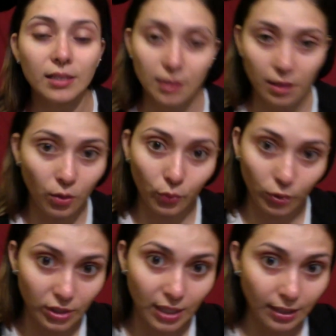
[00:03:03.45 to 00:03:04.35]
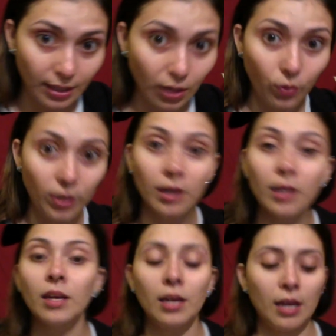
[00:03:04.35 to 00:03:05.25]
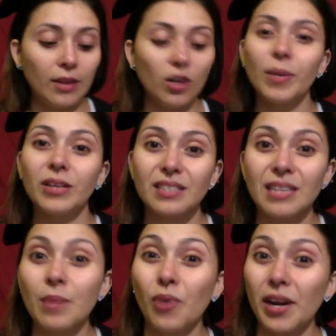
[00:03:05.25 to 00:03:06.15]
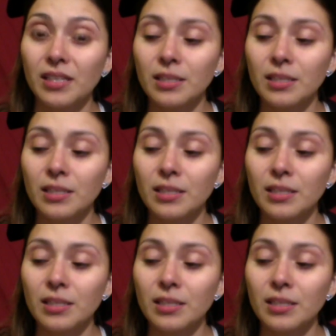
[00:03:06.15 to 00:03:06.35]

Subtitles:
the Real Technique one, and they're about the same price.